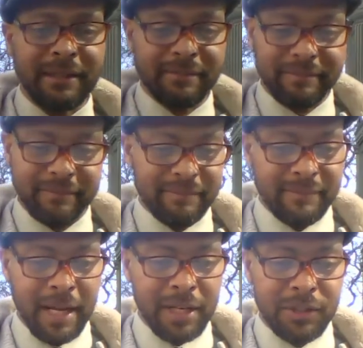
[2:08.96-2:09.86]
and
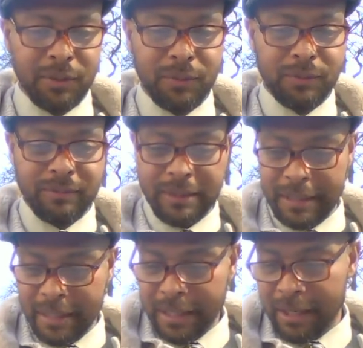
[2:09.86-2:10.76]
not do
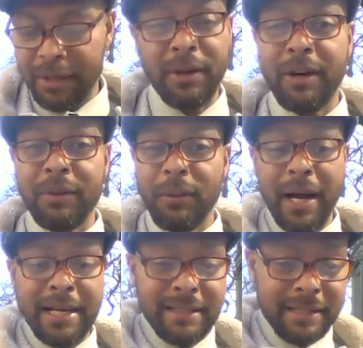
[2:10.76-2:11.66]

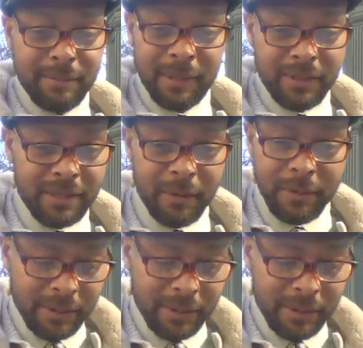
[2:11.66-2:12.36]
otherwise. As much as I want